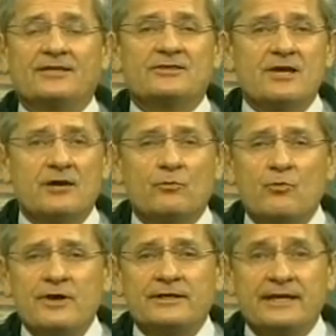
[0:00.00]
And I thought,
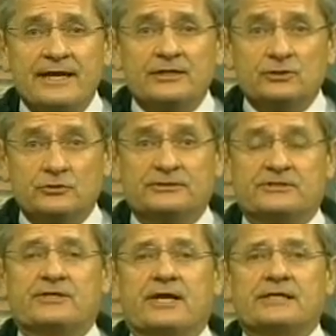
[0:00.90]
what an attitude
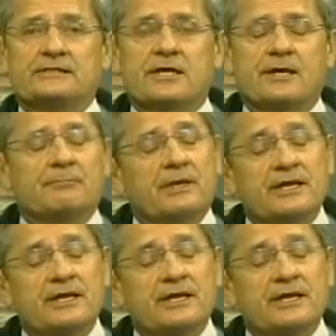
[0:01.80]
this guy's got.